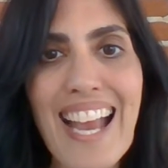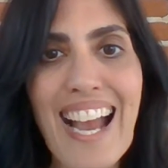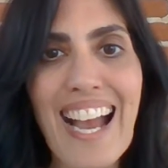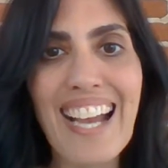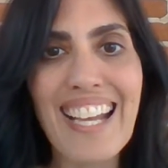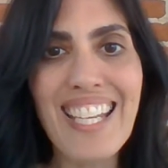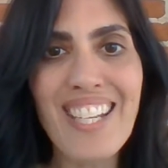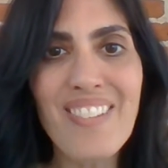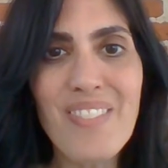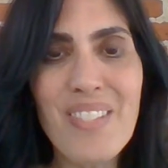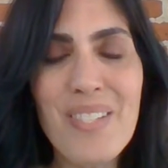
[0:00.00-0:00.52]

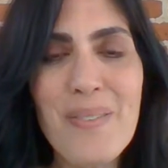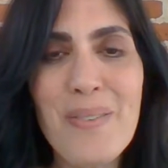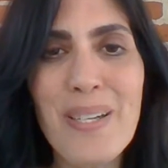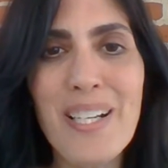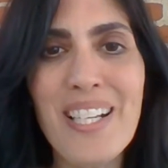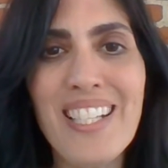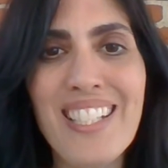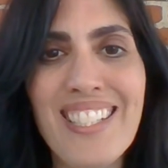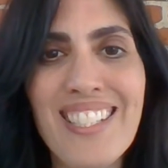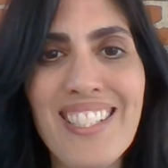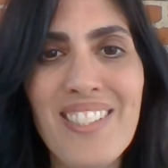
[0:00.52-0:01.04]
Hi
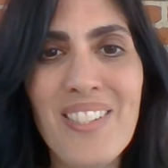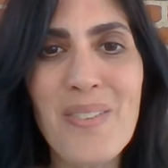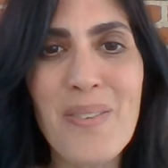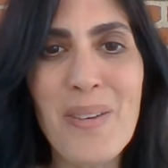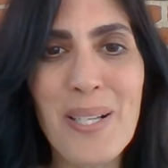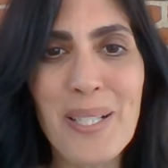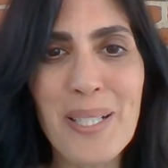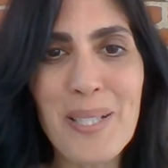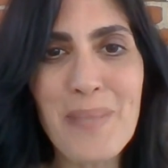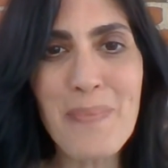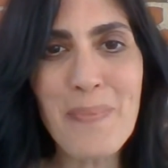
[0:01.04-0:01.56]
everyone,
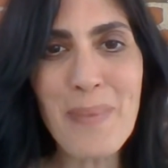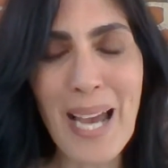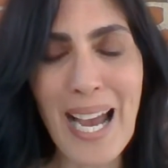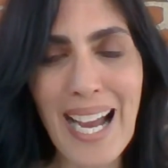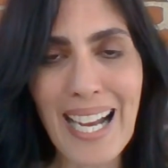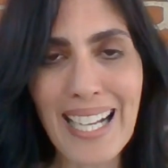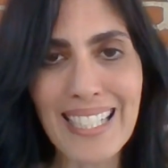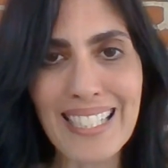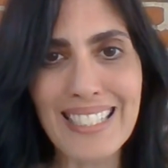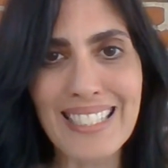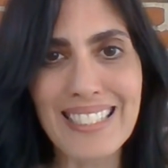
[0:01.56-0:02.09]
welcome
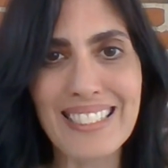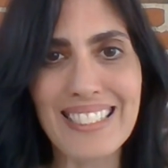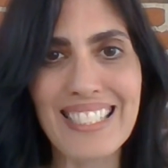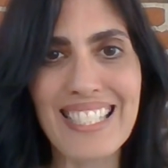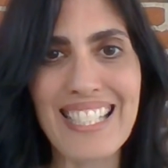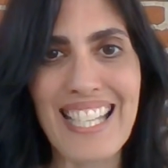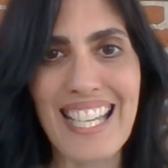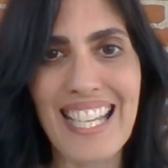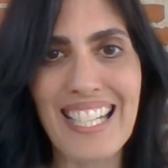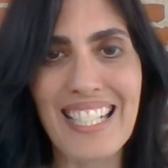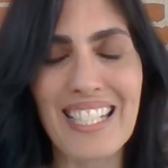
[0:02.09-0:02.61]
back.
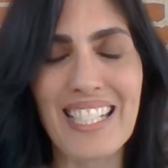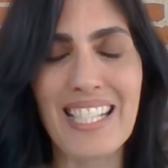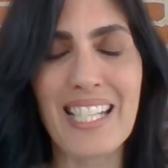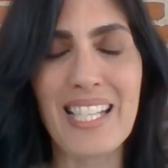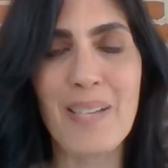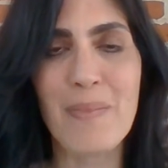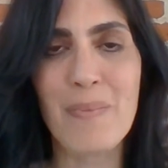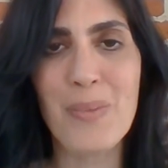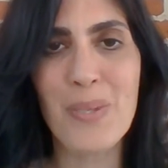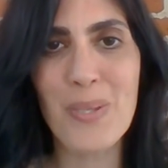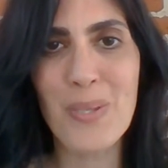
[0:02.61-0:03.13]
Again, I
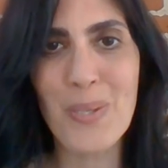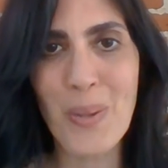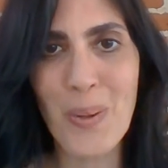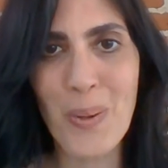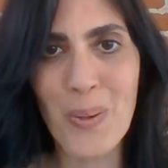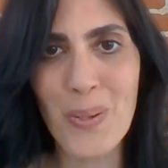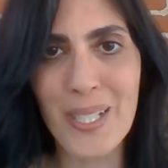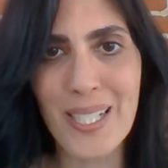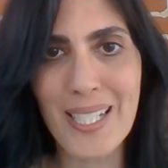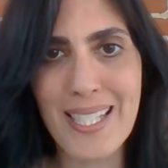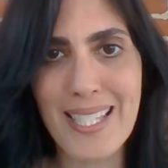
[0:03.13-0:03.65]
am
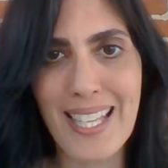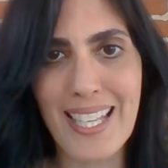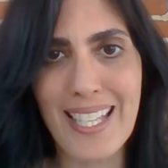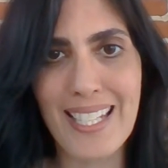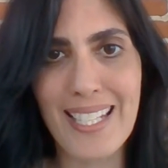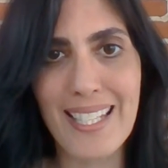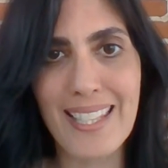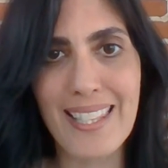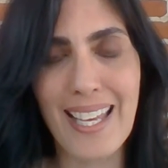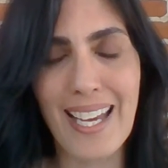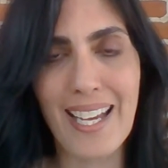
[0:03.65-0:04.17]
so
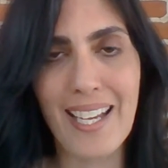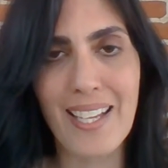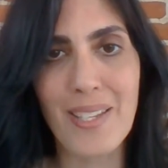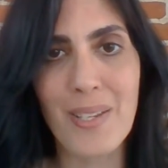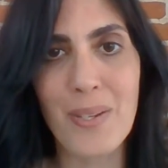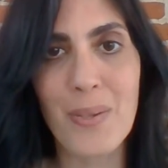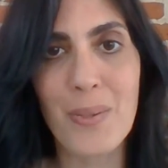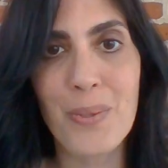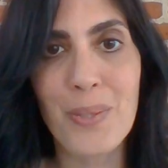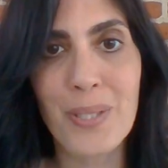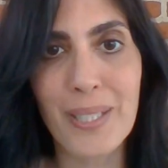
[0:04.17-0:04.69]
excited that
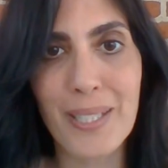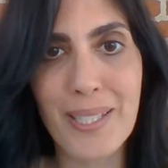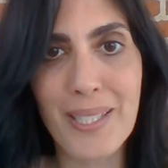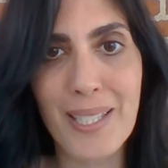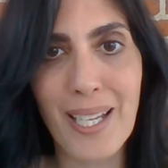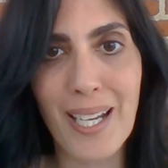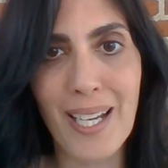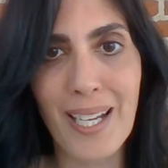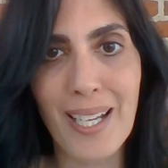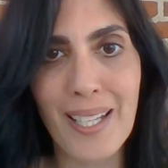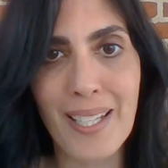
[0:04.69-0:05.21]
you clicked
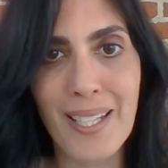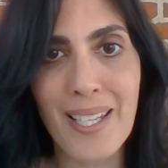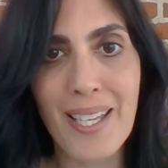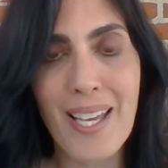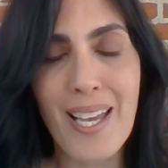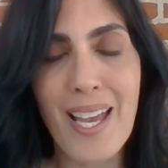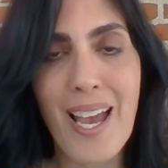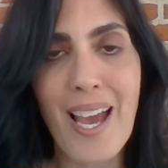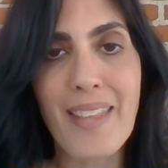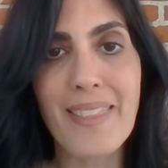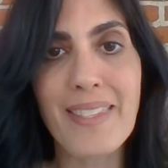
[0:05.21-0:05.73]
on
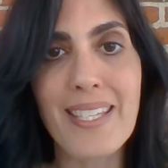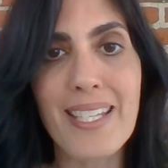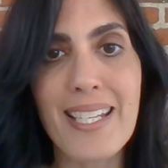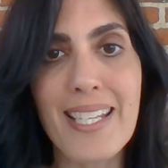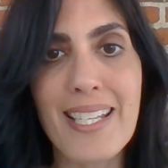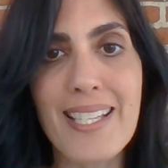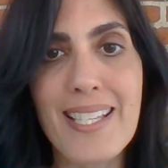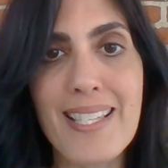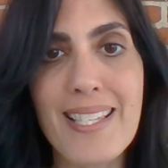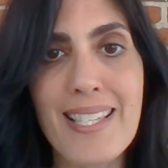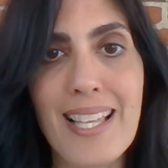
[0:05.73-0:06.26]

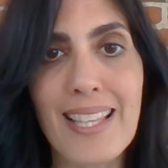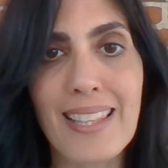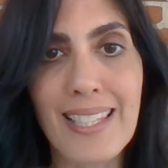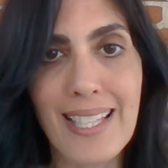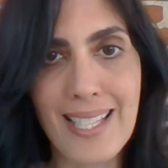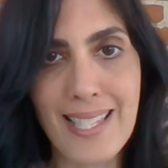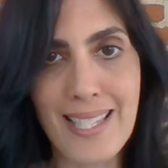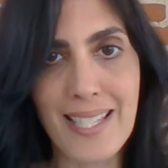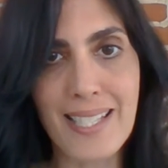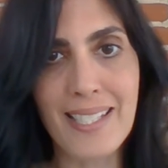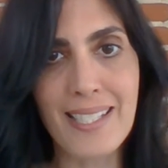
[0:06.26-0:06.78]
today's
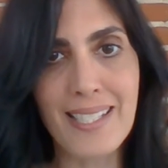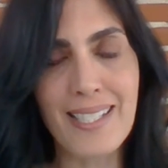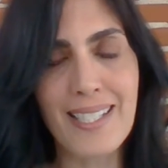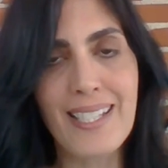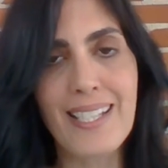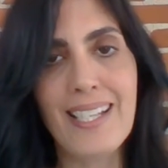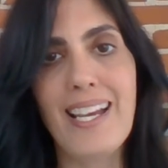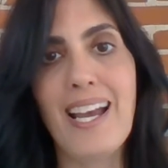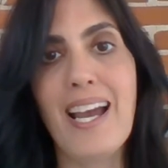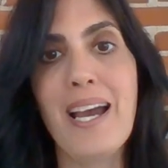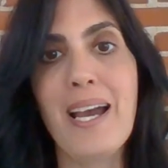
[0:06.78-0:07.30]
lesson.
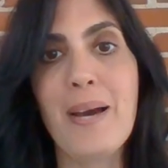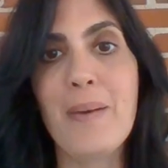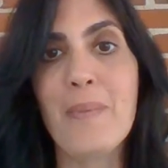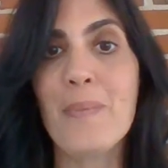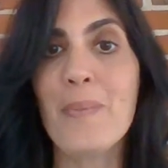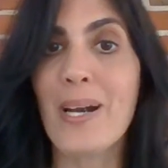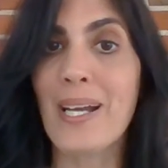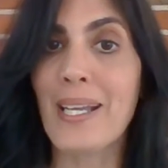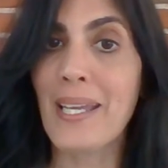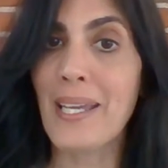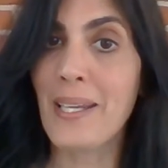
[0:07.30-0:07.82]

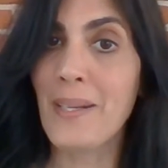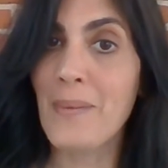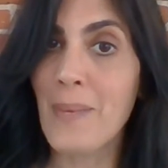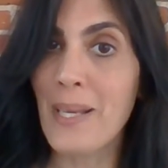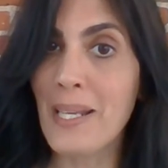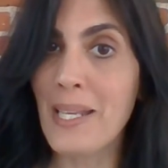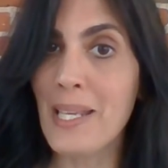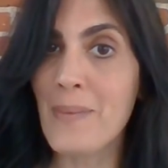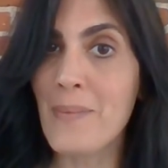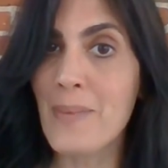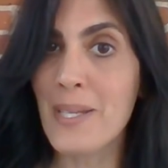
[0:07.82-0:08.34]
Again,
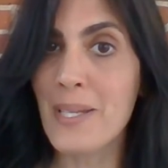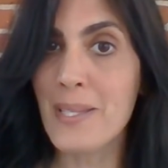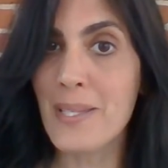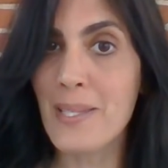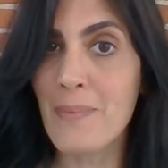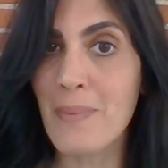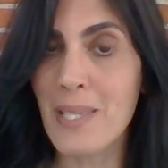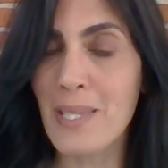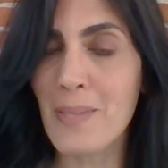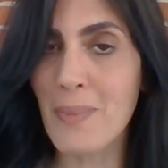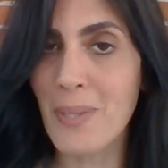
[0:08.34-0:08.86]
my name
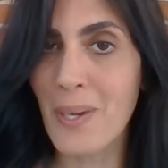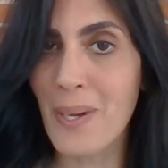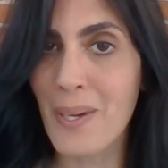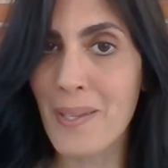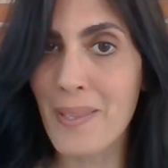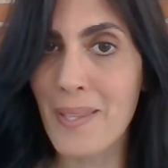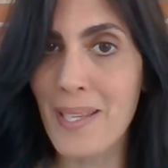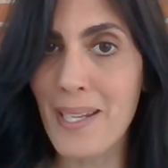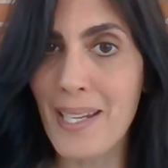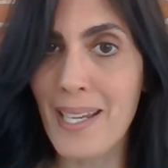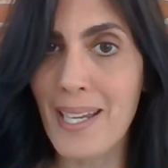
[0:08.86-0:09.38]
is Miss
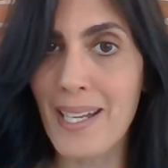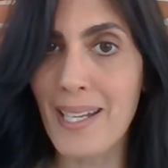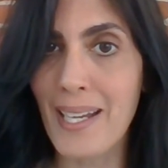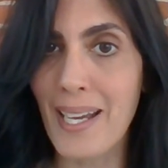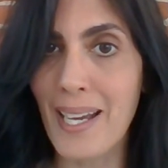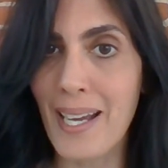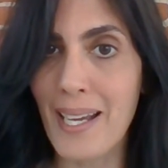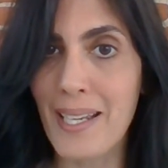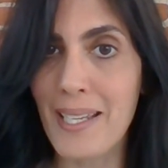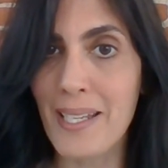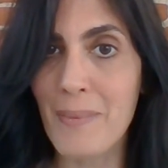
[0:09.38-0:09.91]
McCarthy and
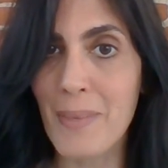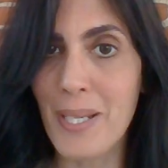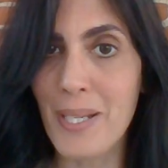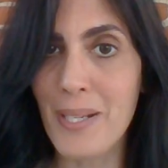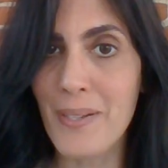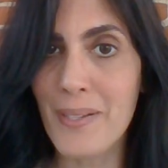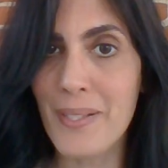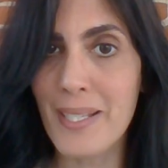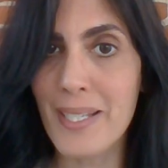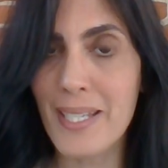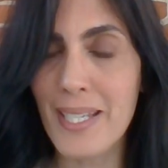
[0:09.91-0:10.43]
I am
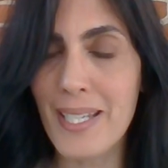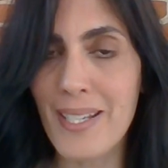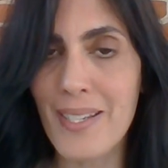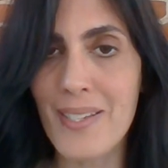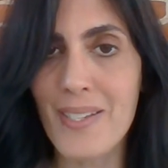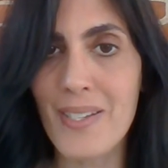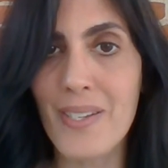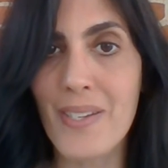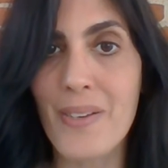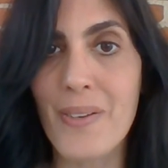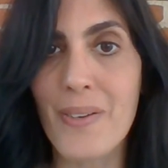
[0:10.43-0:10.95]
here to
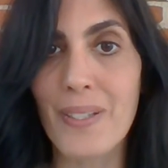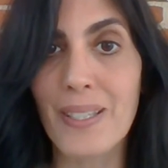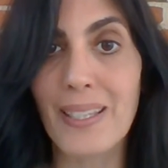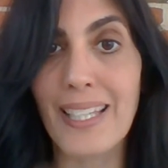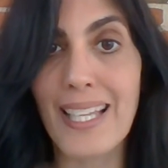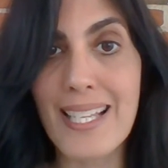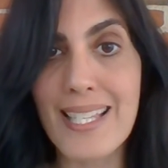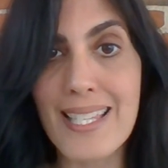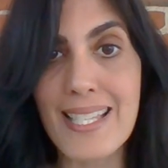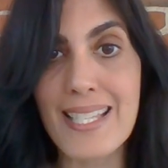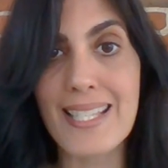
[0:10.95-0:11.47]
teach your
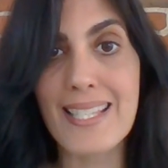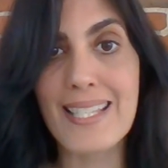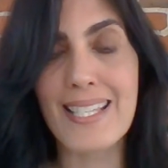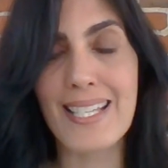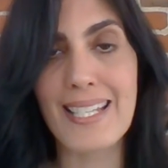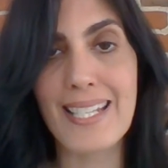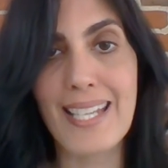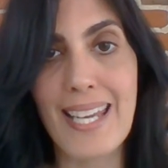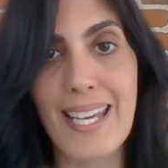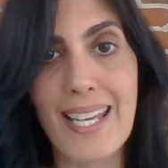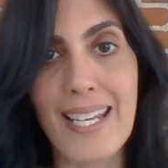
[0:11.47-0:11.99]
lesson
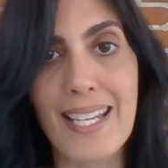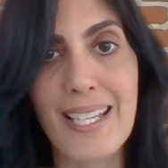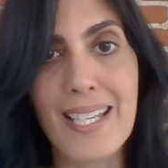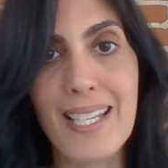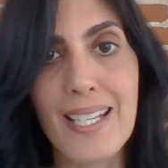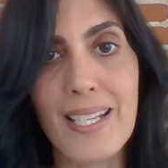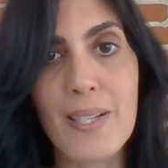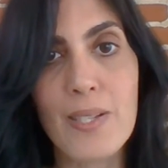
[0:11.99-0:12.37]
today.